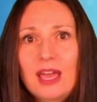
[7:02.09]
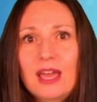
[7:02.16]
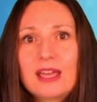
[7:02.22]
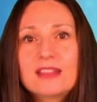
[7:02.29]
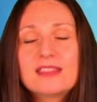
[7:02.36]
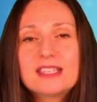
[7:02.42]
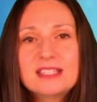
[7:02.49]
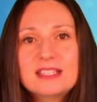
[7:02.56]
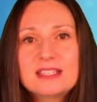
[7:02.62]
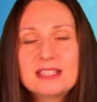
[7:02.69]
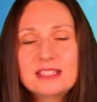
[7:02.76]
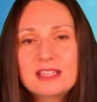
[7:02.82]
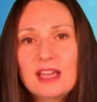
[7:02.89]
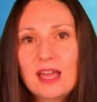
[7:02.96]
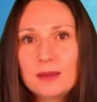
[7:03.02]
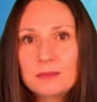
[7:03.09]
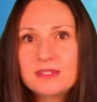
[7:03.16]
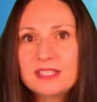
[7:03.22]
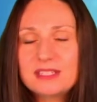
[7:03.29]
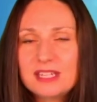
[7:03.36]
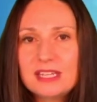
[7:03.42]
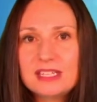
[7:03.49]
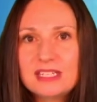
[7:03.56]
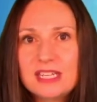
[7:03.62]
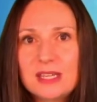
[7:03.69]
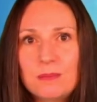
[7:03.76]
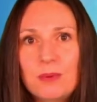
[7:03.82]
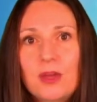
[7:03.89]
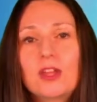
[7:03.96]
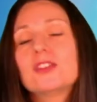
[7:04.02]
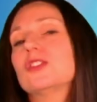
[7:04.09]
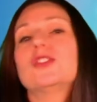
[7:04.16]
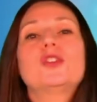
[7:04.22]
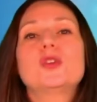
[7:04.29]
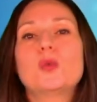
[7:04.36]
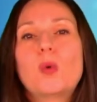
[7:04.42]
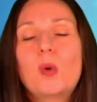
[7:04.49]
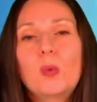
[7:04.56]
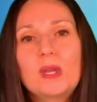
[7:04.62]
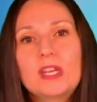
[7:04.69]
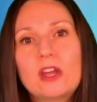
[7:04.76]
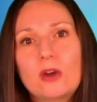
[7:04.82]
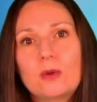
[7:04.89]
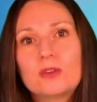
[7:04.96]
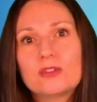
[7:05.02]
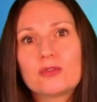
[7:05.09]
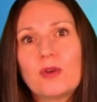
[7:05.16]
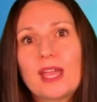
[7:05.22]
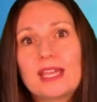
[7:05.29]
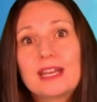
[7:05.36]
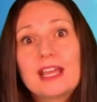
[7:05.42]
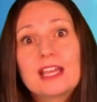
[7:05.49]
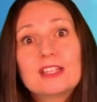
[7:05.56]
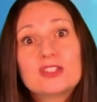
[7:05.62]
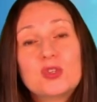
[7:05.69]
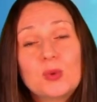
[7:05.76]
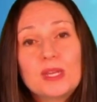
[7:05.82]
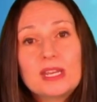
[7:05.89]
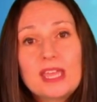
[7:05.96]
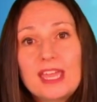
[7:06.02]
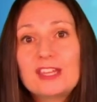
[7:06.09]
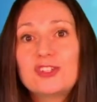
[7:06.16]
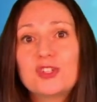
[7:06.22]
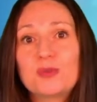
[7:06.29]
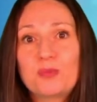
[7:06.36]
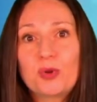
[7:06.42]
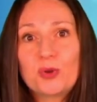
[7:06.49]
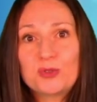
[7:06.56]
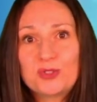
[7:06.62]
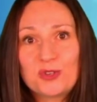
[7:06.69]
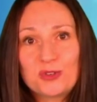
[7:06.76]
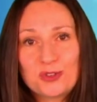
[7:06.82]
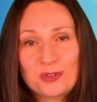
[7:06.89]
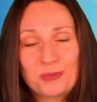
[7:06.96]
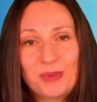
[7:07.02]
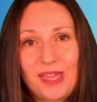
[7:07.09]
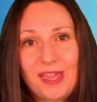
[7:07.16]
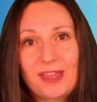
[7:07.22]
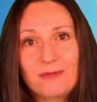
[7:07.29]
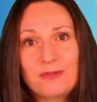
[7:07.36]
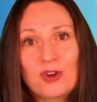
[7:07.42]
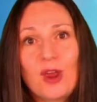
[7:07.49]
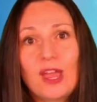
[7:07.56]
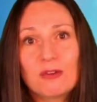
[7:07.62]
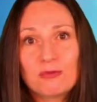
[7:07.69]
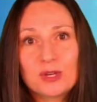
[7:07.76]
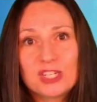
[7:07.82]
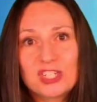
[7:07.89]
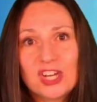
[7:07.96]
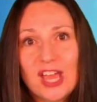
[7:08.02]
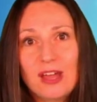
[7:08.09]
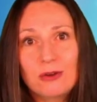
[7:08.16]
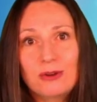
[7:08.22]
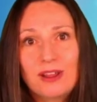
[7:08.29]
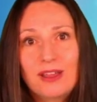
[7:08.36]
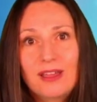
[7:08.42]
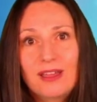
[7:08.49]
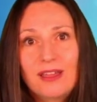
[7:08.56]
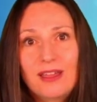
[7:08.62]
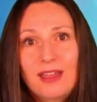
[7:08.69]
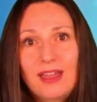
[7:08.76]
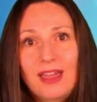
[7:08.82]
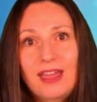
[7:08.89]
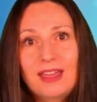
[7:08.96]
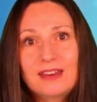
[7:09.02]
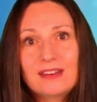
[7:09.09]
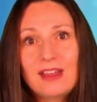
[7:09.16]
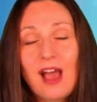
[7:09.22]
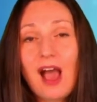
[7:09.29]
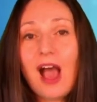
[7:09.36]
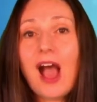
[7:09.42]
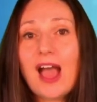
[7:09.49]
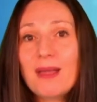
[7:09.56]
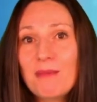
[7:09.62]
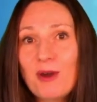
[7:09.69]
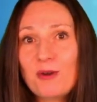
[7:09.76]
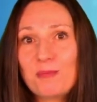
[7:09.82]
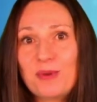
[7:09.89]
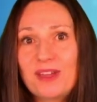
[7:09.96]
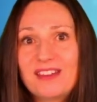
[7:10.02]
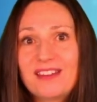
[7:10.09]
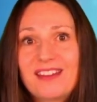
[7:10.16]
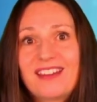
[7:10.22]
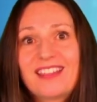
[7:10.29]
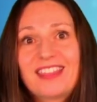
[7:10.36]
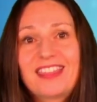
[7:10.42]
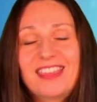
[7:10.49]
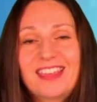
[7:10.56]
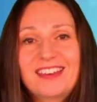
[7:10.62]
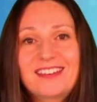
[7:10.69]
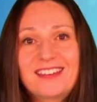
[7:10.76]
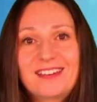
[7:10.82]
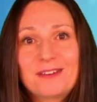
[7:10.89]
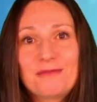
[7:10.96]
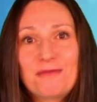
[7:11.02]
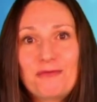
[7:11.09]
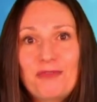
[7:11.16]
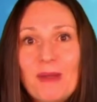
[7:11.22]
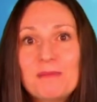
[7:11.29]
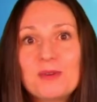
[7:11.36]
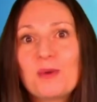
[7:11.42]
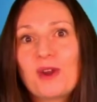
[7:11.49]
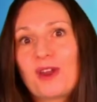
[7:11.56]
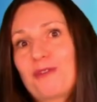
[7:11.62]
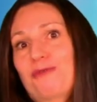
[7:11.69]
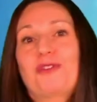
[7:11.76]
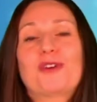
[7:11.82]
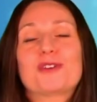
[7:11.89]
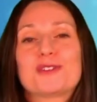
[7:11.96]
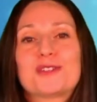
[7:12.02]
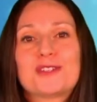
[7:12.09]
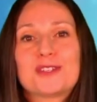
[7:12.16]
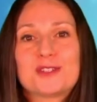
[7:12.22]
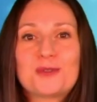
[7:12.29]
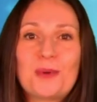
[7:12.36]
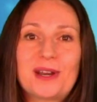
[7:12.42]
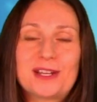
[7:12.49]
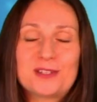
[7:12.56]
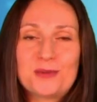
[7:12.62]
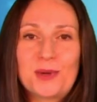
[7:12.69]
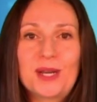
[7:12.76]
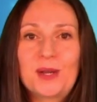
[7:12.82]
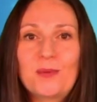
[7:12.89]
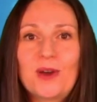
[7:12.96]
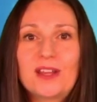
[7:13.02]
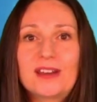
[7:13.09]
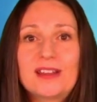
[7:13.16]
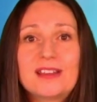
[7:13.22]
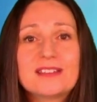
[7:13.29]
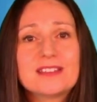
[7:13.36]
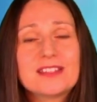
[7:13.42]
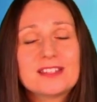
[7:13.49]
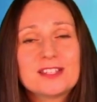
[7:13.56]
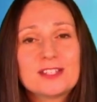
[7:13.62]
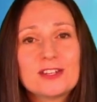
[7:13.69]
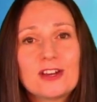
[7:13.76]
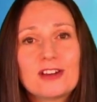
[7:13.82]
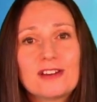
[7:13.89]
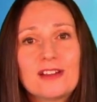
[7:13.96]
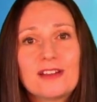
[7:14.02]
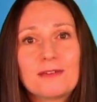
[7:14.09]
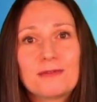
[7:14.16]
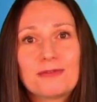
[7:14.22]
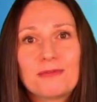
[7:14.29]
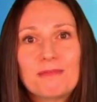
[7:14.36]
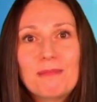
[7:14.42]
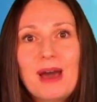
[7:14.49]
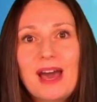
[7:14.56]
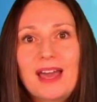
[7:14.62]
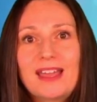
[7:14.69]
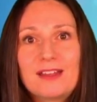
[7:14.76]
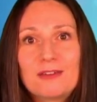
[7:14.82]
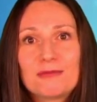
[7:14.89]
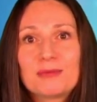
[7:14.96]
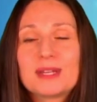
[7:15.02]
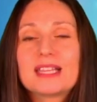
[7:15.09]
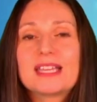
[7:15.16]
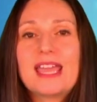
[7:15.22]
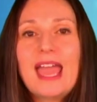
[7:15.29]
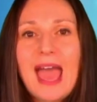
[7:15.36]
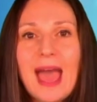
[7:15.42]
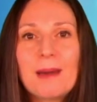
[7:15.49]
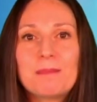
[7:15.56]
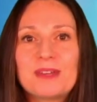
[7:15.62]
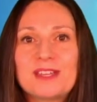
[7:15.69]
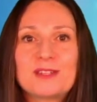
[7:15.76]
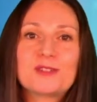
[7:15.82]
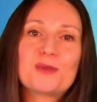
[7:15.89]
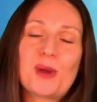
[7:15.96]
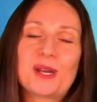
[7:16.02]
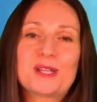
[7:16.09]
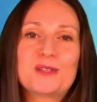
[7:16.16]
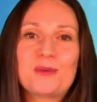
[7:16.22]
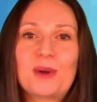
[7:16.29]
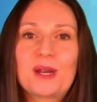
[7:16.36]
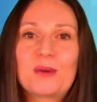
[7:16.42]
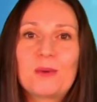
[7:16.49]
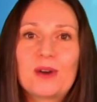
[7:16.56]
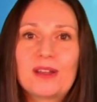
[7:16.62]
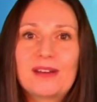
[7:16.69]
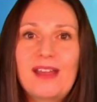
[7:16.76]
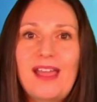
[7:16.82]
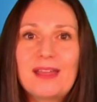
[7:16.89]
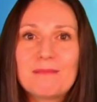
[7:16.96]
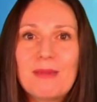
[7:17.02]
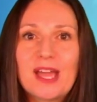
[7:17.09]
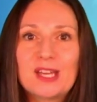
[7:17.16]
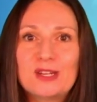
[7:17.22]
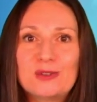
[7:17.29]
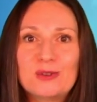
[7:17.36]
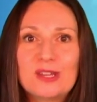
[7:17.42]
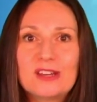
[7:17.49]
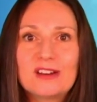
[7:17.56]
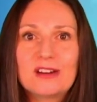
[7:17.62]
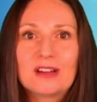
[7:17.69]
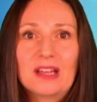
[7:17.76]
This is the time to dig deep, to do what we know is right, to engage in pro-social behavior and reach out. And I'm hoping that February 1st, 2021 is the start of my really happy 2021 and my new year.